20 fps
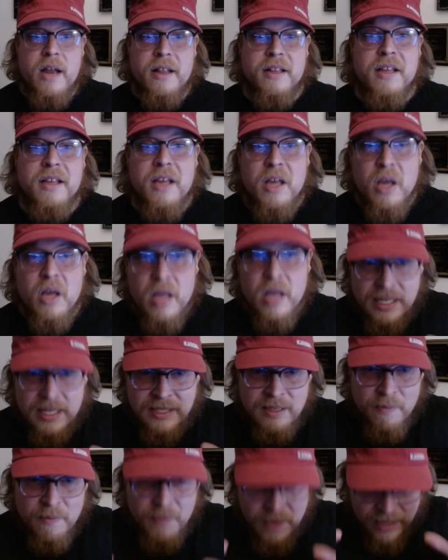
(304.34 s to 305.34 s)
it, it's
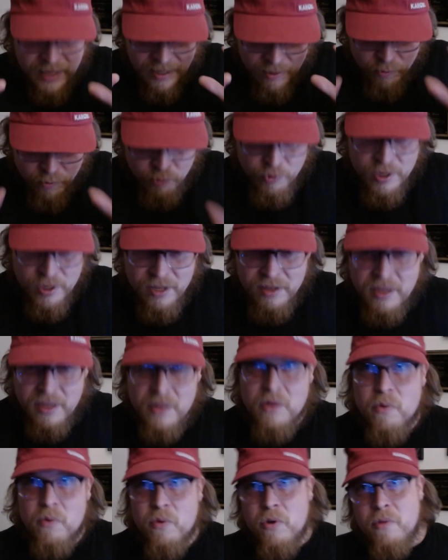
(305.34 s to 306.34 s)
something real in
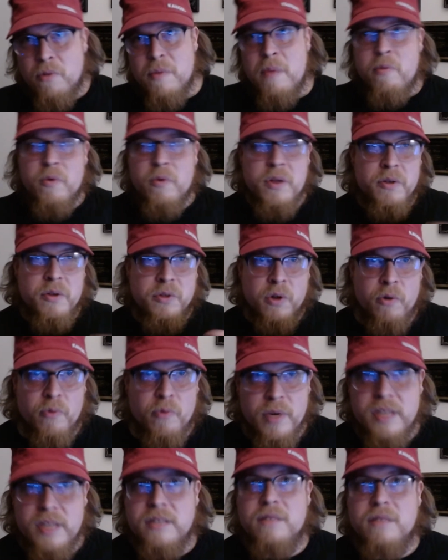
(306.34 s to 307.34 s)
the world. Maybe we use our
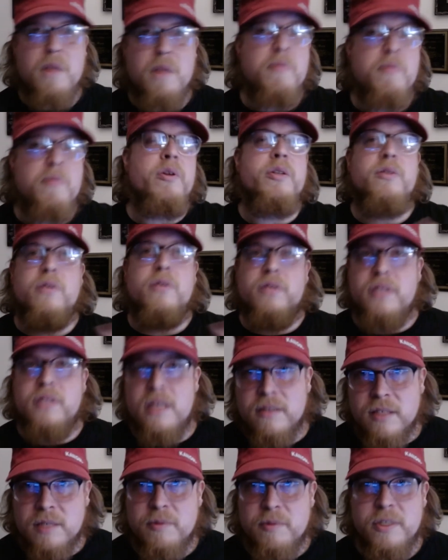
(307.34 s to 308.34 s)
reason, maybe we use our
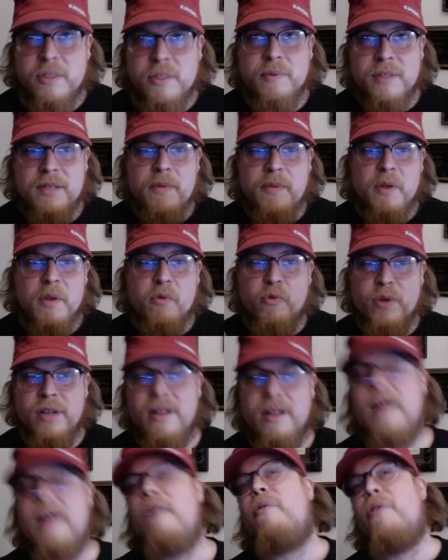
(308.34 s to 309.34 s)
sense experience, but it's something real
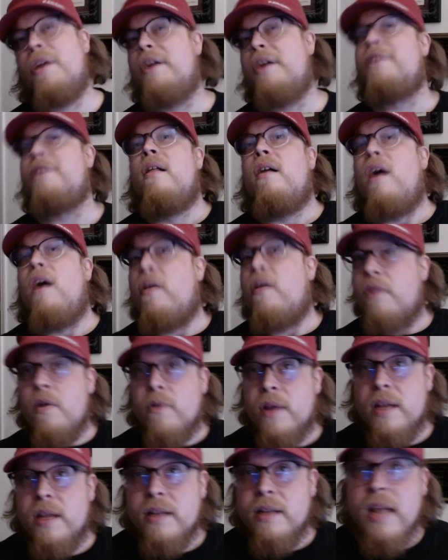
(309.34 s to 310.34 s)
out there. On the
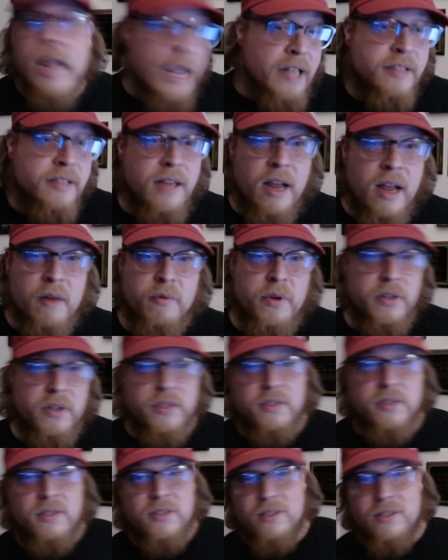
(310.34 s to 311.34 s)
other hand,
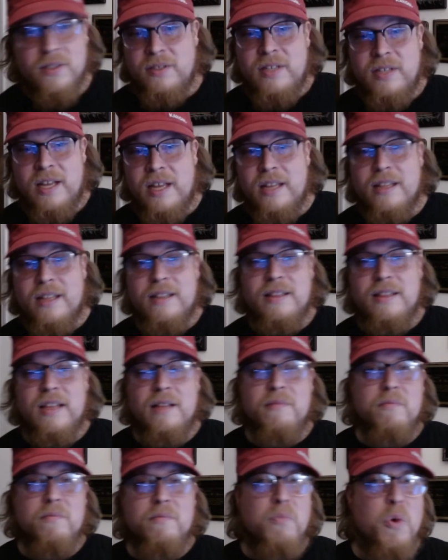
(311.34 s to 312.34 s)
anti-realists say
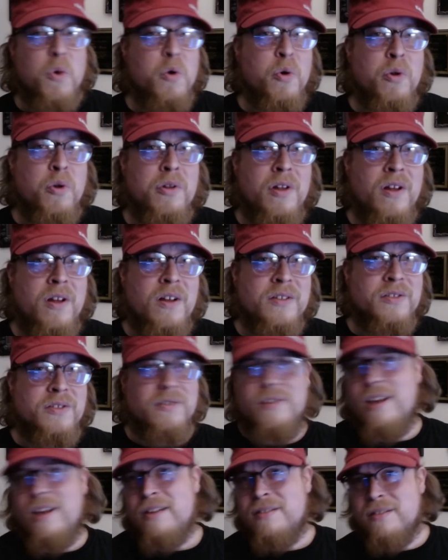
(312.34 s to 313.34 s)
that moral laws
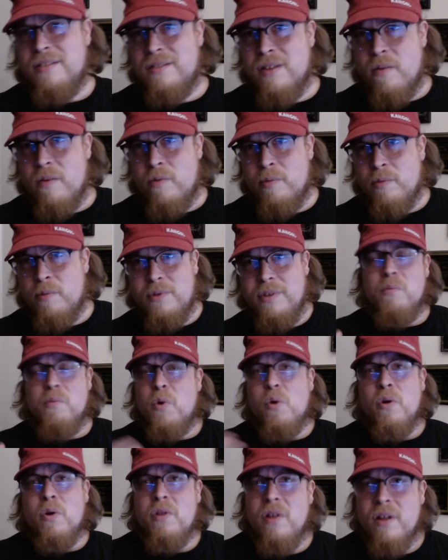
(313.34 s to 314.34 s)
are not discoverable.
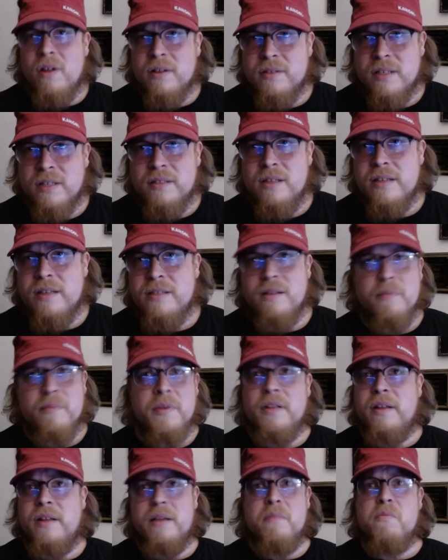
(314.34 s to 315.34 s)
Moral laws, like
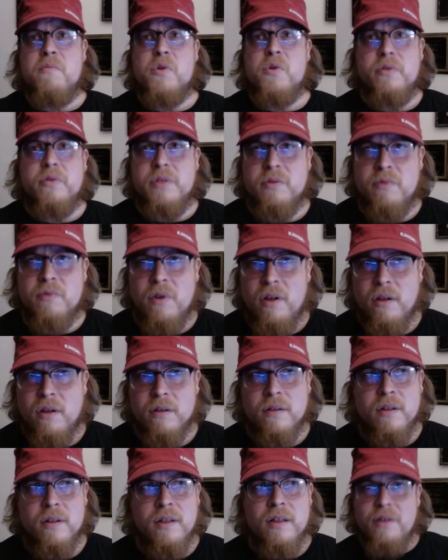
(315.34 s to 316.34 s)
something like murder is
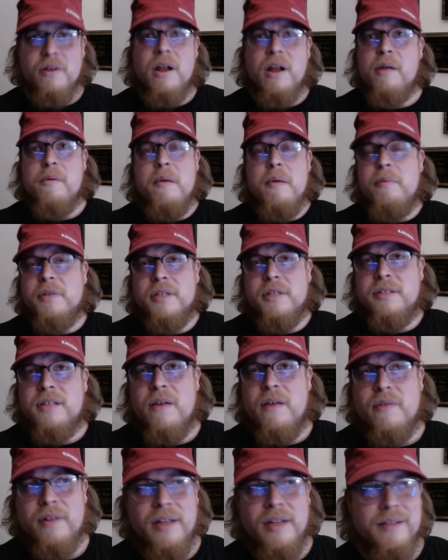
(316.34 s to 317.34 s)
wrong. You're not able to
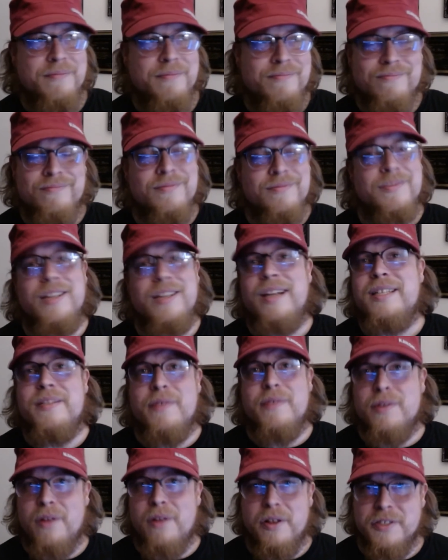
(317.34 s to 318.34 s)
discover like
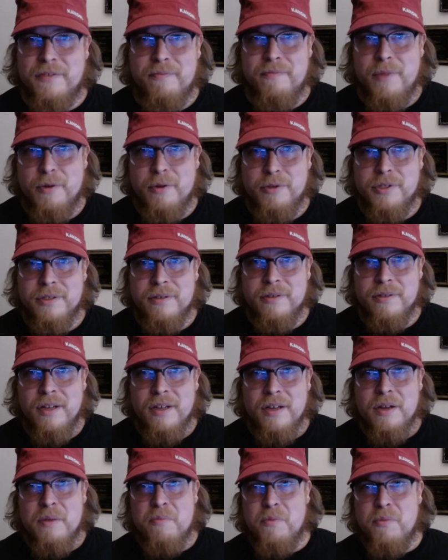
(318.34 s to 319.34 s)
scientific laws of motion.
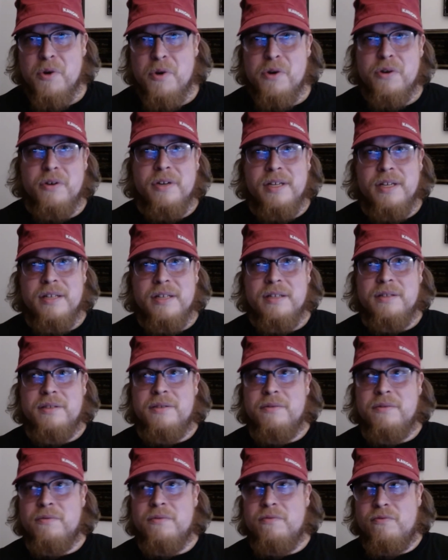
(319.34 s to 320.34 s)
Murder
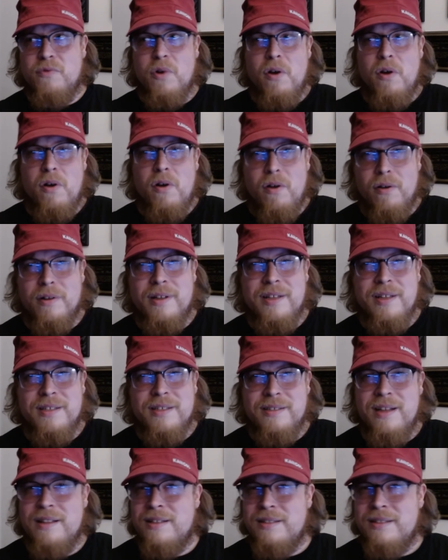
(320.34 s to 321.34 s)
is wrong is
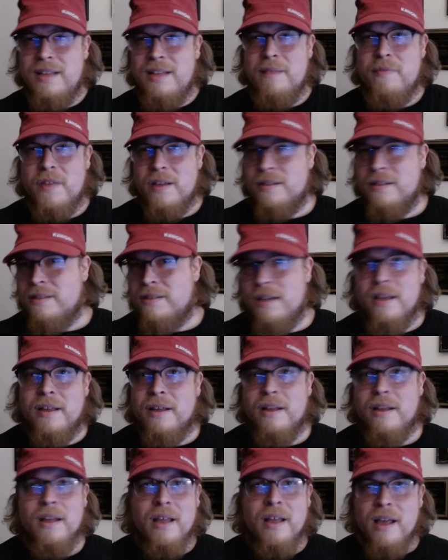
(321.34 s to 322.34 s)
not the same thing as
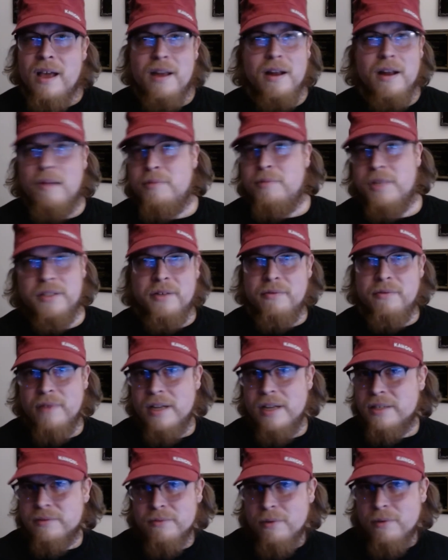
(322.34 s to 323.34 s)
saying an object at
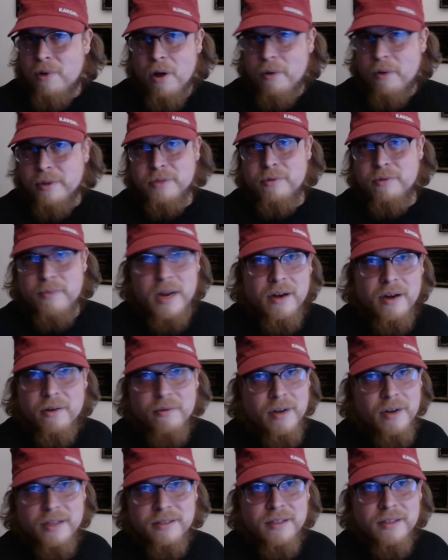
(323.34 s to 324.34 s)
rest will always remain at
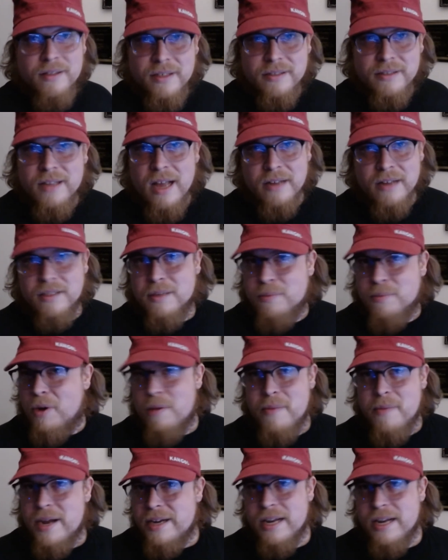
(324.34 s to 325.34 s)
rest unless acted
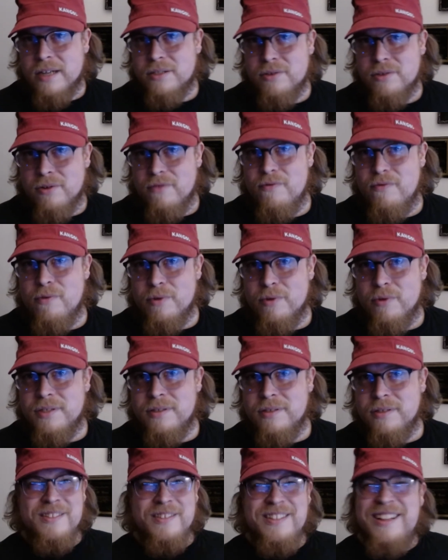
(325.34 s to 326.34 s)
upon by an external force.
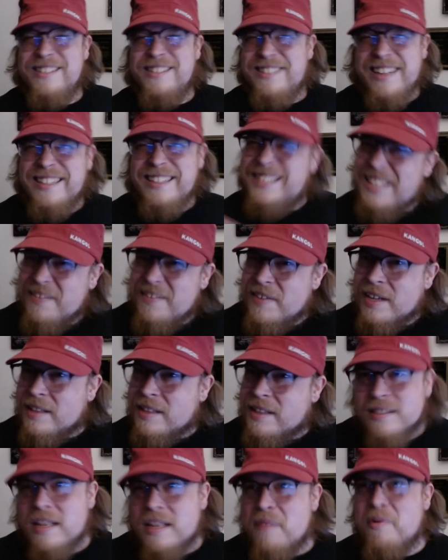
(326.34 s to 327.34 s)
It's not scientific in
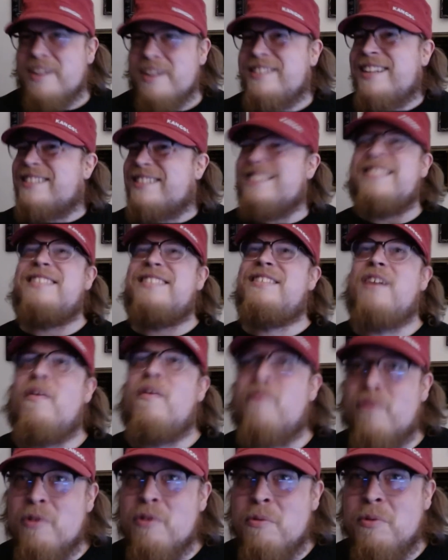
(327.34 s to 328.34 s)
the same way. It's not
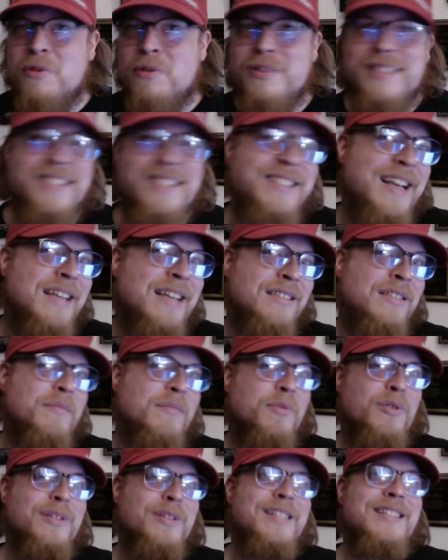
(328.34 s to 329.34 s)
discoverable and
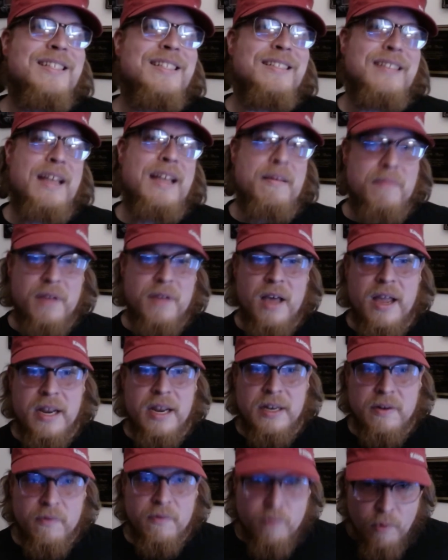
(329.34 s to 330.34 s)
testable in the same
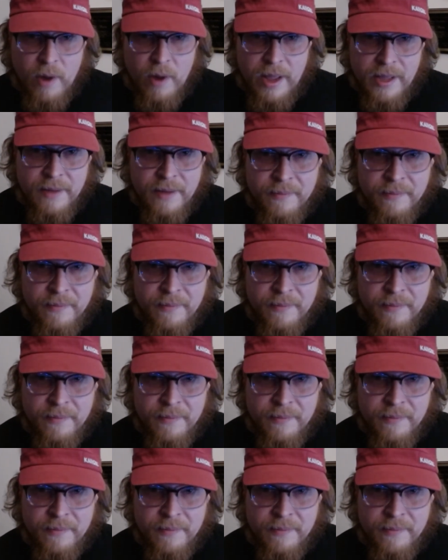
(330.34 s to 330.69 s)
kind of way.